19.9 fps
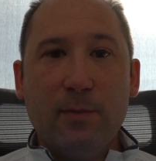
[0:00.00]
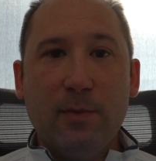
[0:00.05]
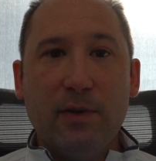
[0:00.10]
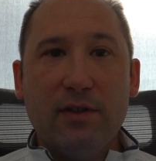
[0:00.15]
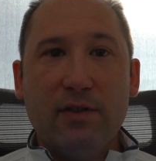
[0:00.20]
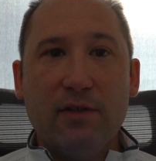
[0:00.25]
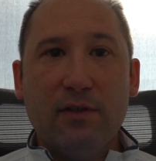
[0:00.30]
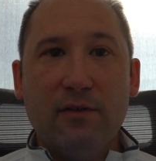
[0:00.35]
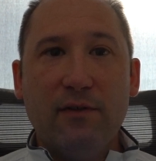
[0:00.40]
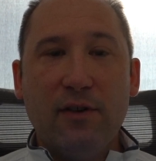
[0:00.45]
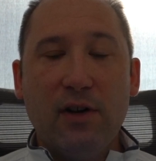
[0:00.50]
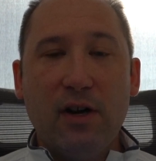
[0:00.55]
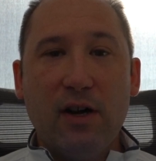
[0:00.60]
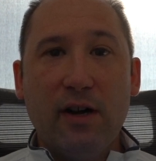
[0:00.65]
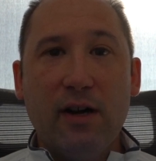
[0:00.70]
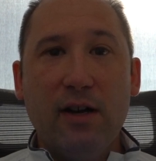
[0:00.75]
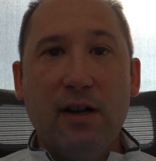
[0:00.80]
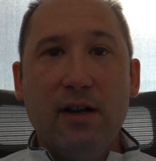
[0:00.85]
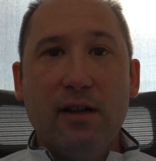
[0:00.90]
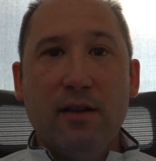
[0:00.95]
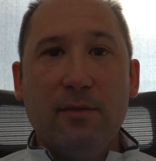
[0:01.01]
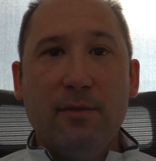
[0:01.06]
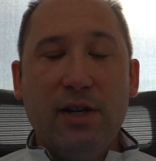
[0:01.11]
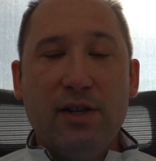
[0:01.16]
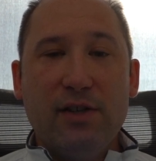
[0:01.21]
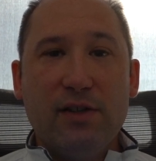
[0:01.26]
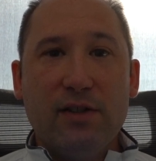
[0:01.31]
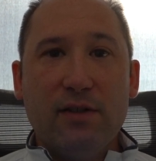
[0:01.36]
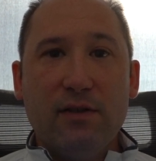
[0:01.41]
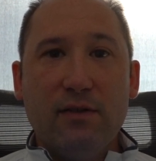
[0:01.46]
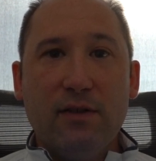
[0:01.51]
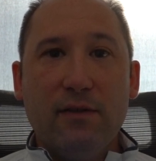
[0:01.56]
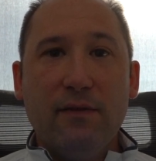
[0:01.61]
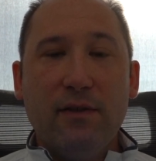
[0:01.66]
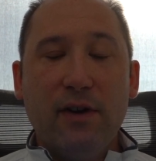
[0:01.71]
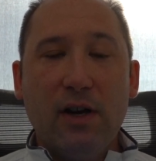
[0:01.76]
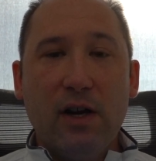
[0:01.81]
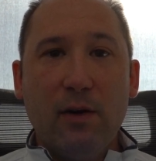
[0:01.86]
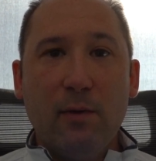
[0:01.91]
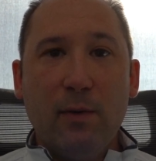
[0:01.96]
But so far, the patient's doing
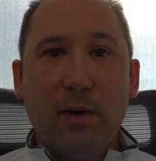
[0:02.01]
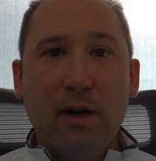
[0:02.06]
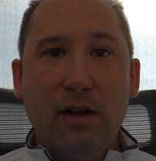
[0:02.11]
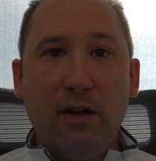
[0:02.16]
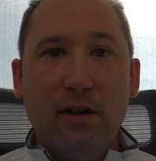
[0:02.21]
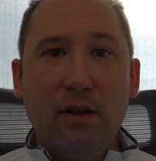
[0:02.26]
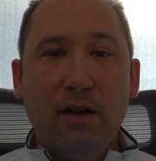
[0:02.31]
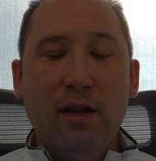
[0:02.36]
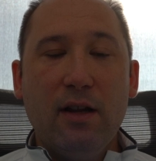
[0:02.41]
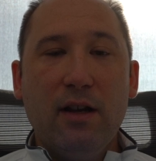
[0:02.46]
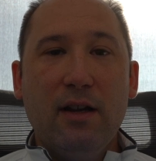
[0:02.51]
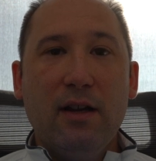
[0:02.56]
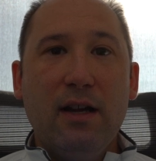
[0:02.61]
very well